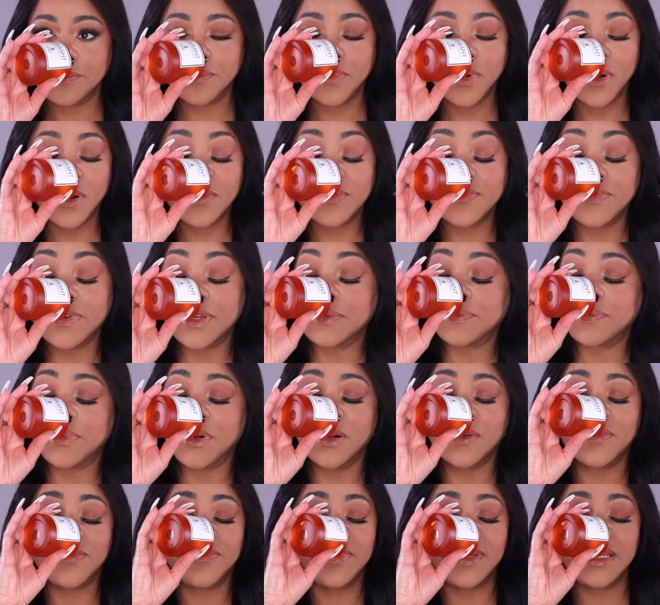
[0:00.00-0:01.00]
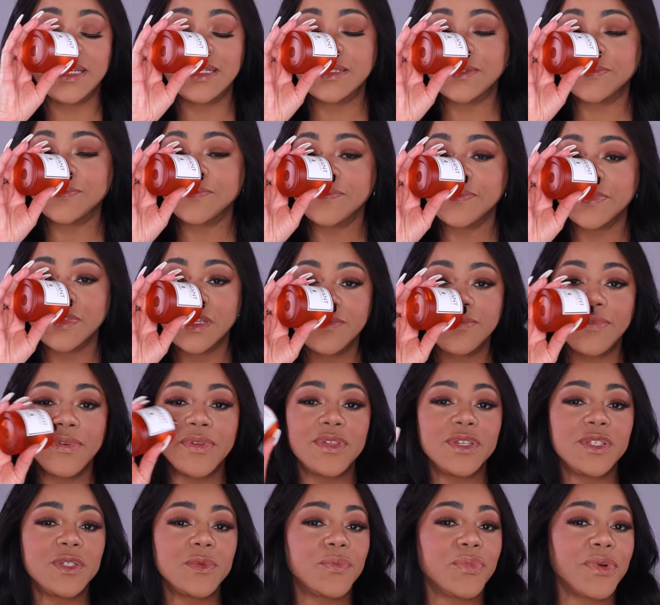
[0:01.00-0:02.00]
perfect, perfect for
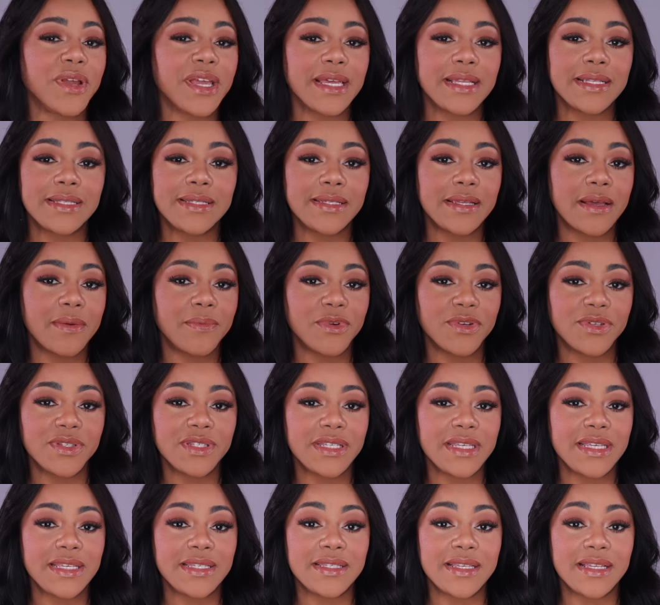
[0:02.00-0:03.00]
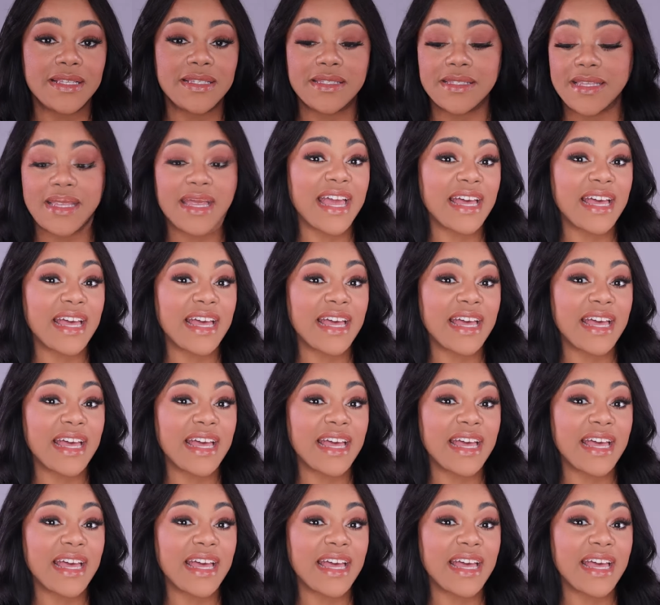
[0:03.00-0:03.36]
the spring and summer seasons.